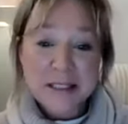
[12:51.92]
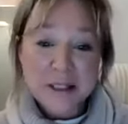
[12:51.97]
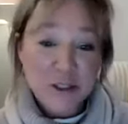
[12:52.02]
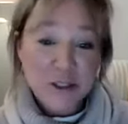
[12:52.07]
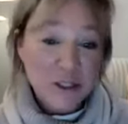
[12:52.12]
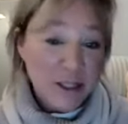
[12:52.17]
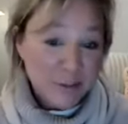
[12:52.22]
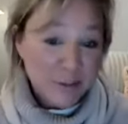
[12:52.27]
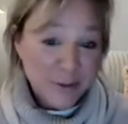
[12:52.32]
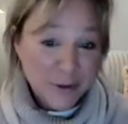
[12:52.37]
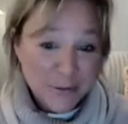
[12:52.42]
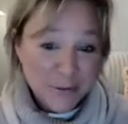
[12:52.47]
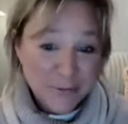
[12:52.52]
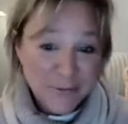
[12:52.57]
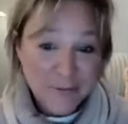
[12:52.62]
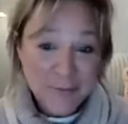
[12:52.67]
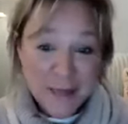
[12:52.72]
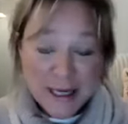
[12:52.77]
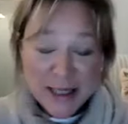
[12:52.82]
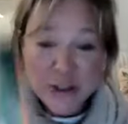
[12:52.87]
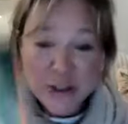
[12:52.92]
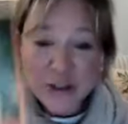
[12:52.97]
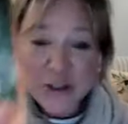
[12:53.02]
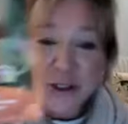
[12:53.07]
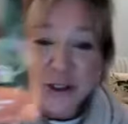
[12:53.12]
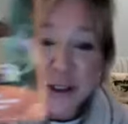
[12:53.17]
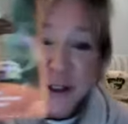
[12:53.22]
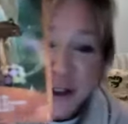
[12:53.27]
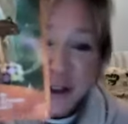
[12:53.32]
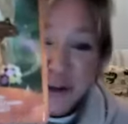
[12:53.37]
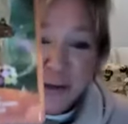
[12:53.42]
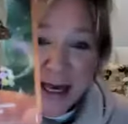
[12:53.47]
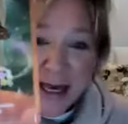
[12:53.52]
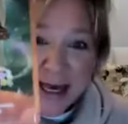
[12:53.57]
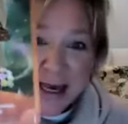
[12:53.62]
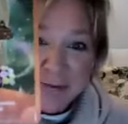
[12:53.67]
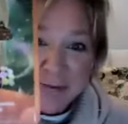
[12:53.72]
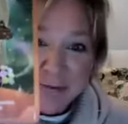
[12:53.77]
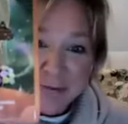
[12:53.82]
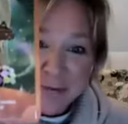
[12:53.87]
is double confirmation. You
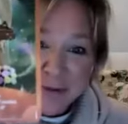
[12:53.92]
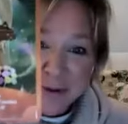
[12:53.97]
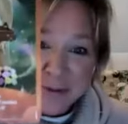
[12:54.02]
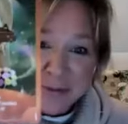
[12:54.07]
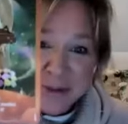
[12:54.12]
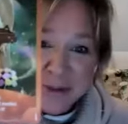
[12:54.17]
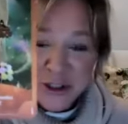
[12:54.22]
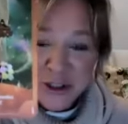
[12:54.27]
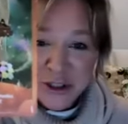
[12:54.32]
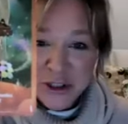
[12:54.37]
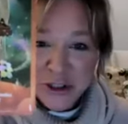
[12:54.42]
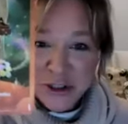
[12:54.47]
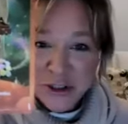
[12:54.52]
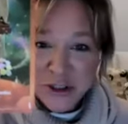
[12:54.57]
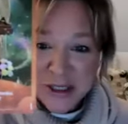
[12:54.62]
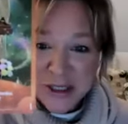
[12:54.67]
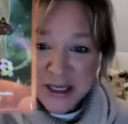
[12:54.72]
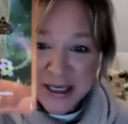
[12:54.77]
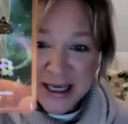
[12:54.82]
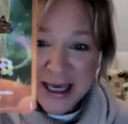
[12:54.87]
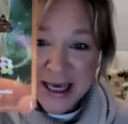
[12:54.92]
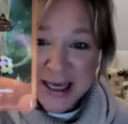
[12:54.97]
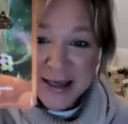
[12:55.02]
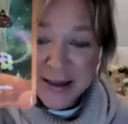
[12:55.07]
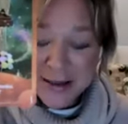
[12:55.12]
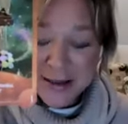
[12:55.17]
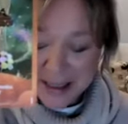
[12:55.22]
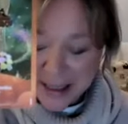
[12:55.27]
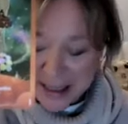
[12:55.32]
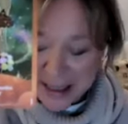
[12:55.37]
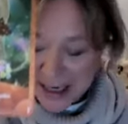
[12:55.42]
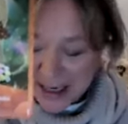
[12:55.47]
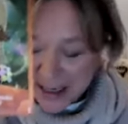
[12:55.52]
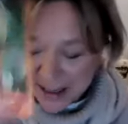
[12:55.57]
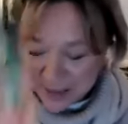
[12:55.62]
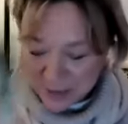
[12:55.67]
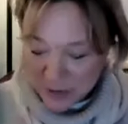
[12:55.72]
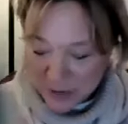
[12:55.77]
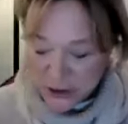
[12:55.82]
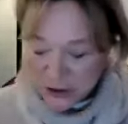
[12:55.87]
have the magician again. Okay,
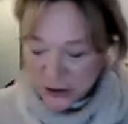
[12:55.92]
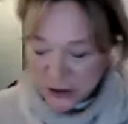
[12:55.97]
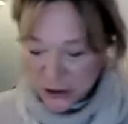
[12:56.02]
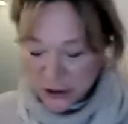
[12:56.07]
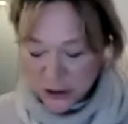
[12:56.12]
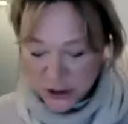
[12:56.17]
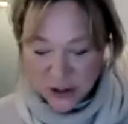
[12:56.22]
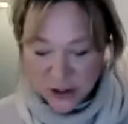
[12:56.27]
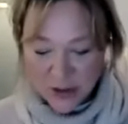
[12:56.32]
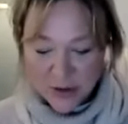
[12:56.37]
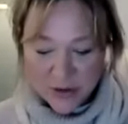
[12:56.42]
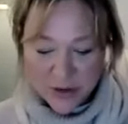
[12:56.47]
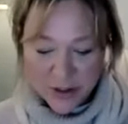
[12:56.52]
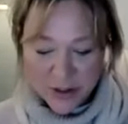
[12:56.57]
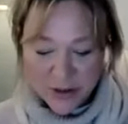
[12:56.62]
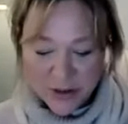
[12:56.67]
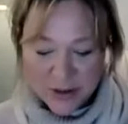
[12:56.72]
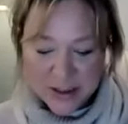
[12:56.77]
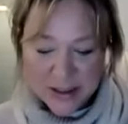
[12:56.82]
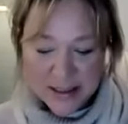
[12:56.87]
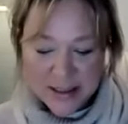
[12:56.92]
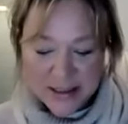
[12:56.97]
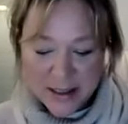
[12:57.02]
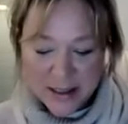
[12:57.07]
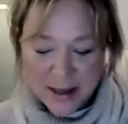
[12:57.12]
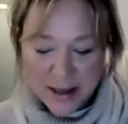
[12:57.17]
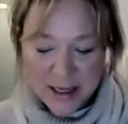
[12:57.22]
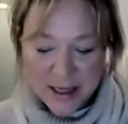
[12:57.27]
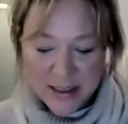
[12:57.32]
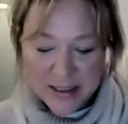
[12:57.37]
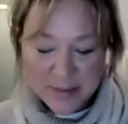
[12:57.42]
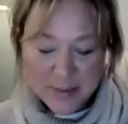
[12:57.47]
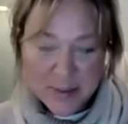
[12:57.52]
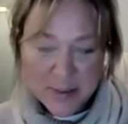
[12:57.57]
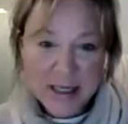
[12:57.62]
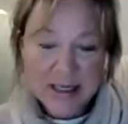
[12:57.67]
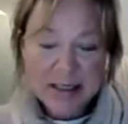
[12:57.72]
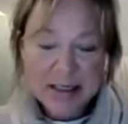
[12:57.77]
I'm just going to show you those side by